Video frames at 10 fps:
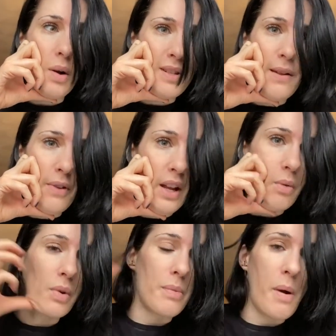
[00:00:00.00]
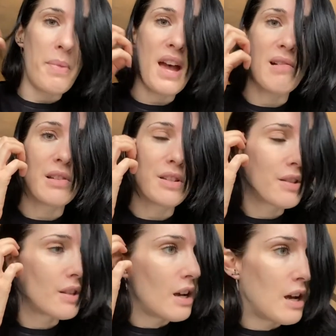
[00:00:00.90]
I was living with my
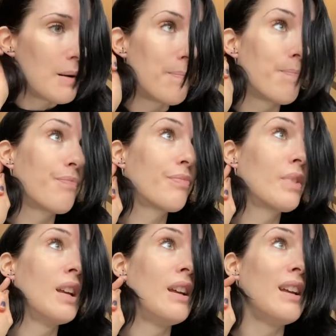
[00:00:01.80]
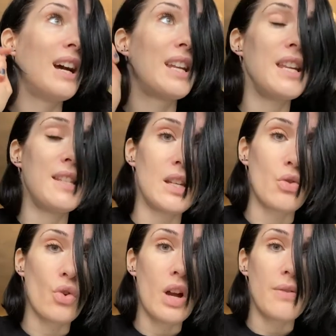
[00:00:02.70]
parents, and he didn't
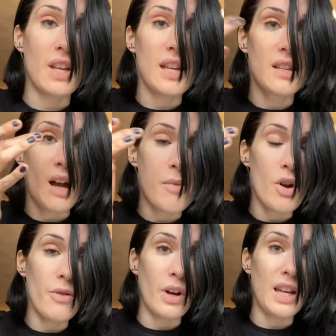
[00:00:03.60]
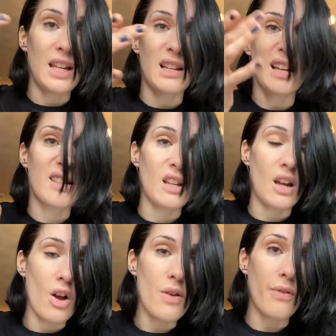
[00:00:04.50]
drive, so he'd come over and he'd like
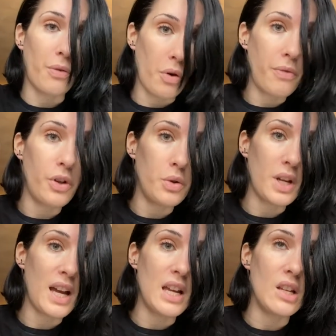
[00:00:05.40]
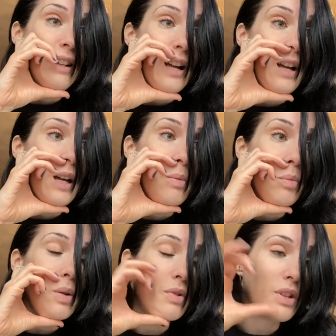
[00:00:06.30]
stay over for a few days.
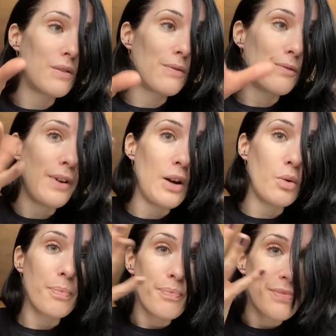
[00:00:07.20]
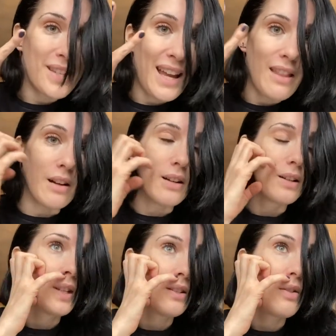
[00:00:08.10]
We just fell together.
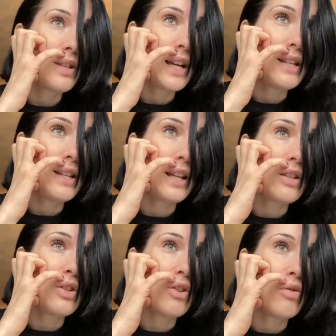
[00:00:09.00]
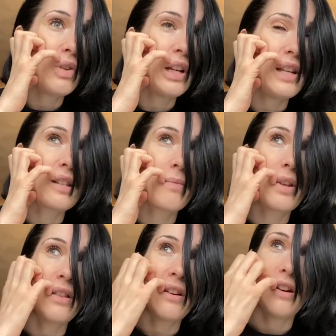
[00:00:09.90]
So dating is not really
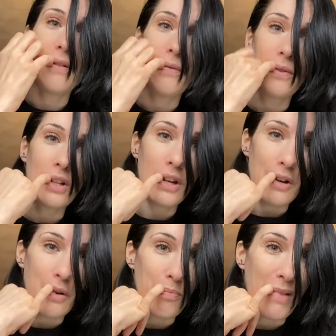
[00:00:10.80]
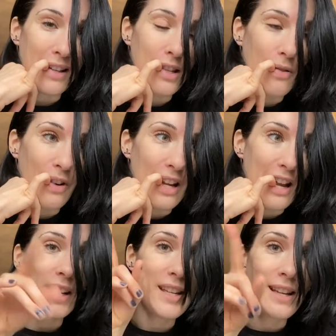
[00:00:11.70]
something that I've done
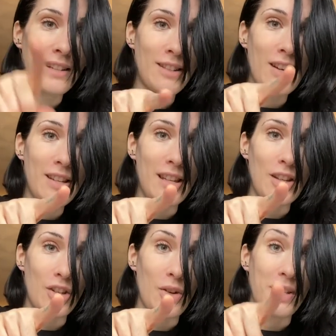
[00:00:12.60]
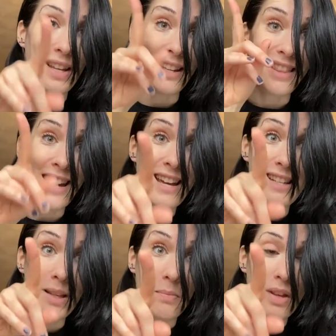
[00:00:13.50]
massively. It's anxiety inducing. That
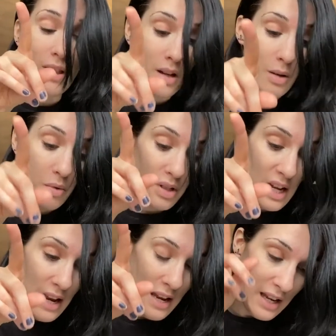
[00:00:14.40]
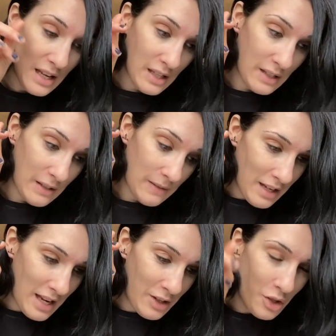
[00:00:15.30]
is something that I will say. It's
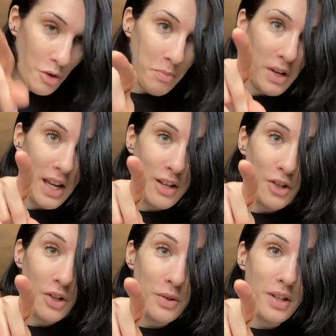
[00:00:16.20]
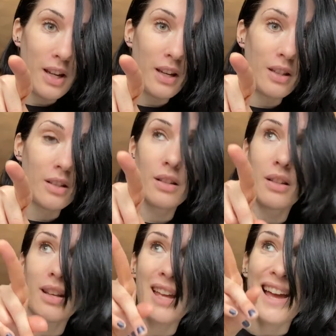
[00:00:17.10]
insomnia inducing,
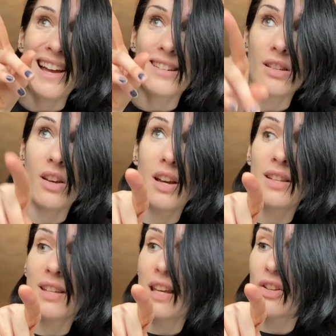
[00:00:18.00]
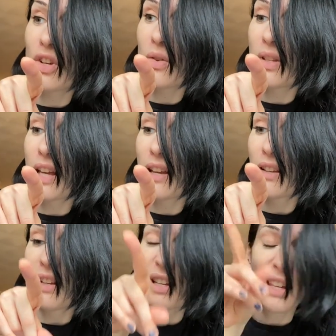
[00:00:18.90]
anxiety inducing,
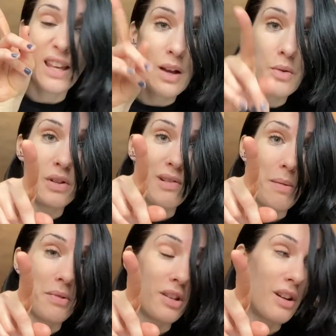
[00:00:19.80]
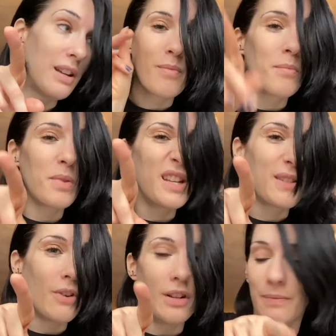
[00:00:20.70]
kills your appetite, but
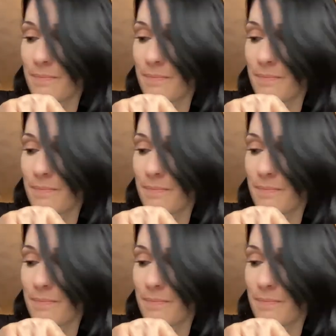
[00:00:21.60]
it's fun.